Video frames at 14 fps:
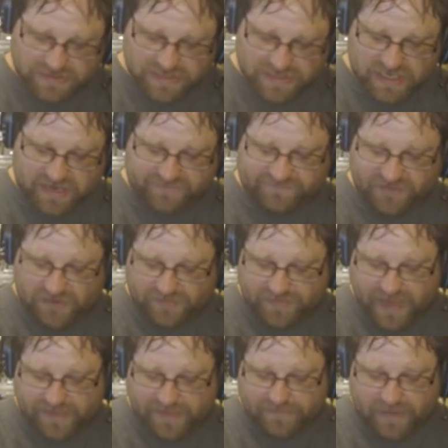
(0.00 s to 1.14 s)
a film
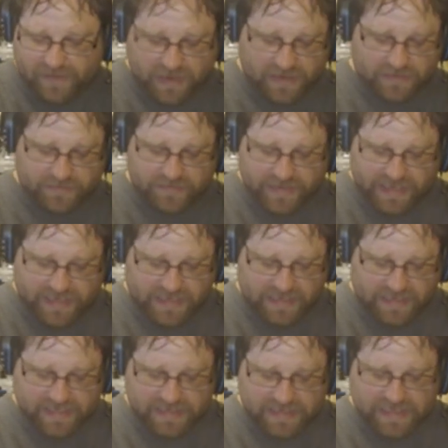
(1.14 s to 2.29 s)
by Mari
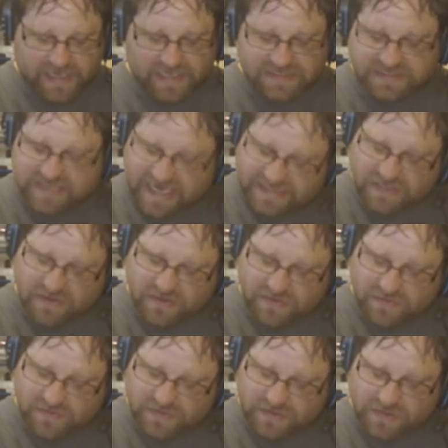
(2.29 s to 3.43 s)
Asato,
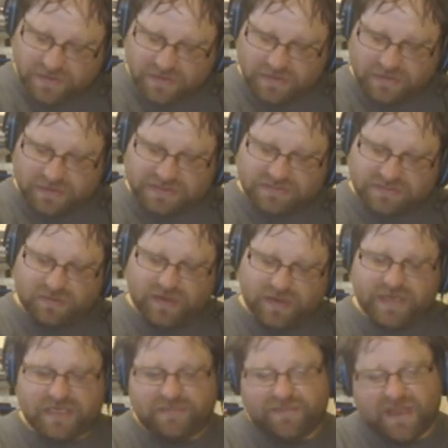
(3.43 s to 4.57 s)
Girls for
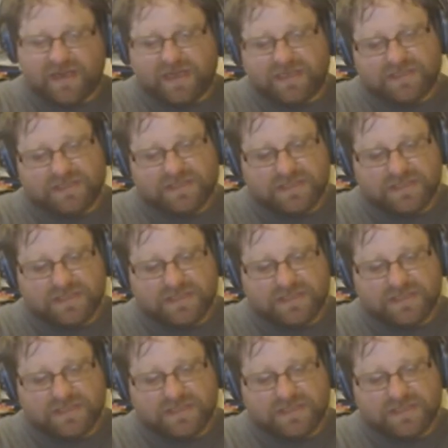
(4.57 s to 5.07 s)
Independence.